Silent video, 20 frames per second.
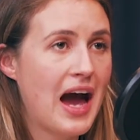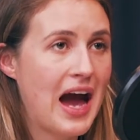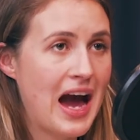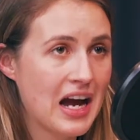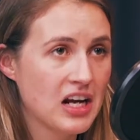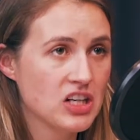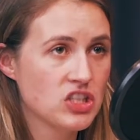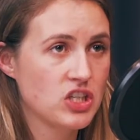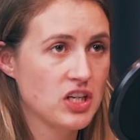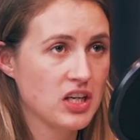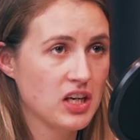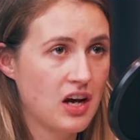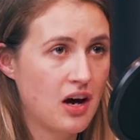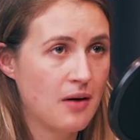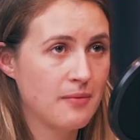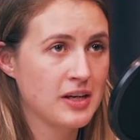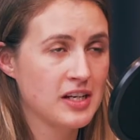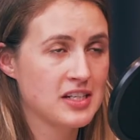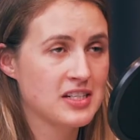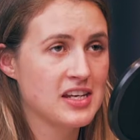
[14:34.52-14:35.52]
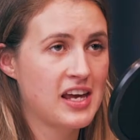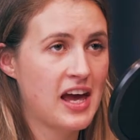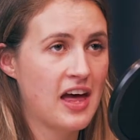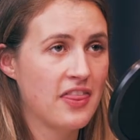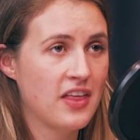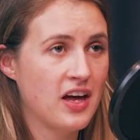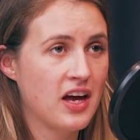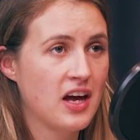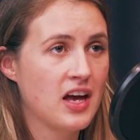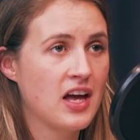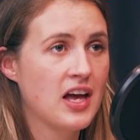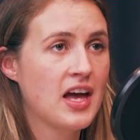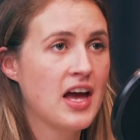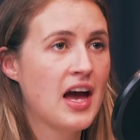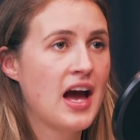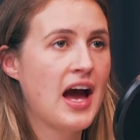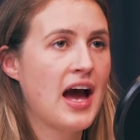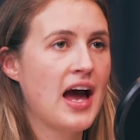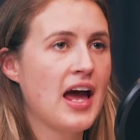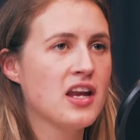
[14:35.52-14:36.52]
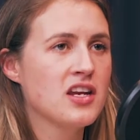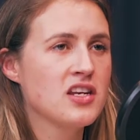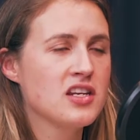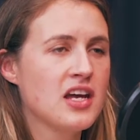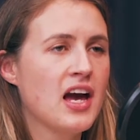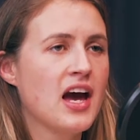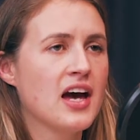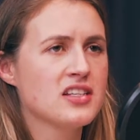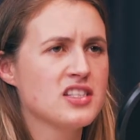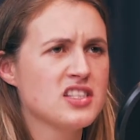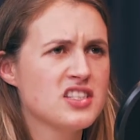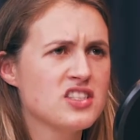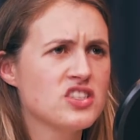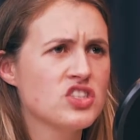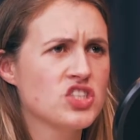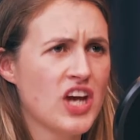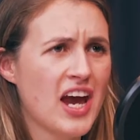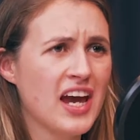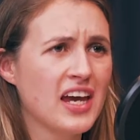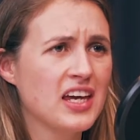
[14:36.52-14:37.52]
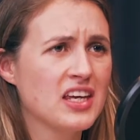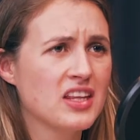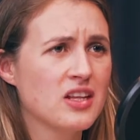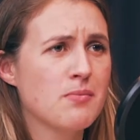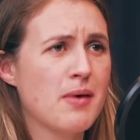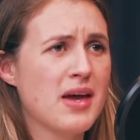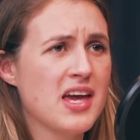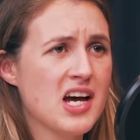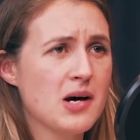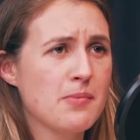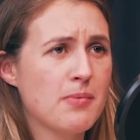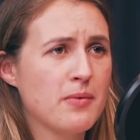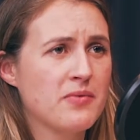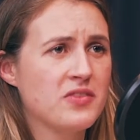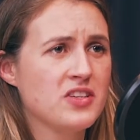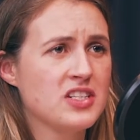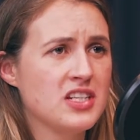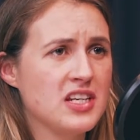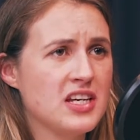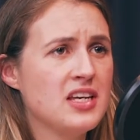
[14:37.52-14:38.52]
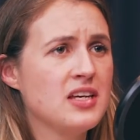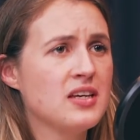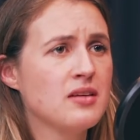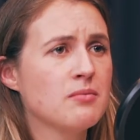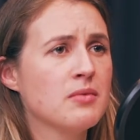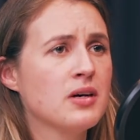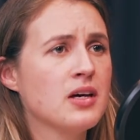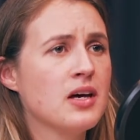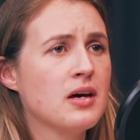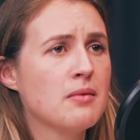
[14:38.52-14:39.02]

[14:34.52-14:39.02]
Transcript: actually coming together and, yes, checking the makeup of the team,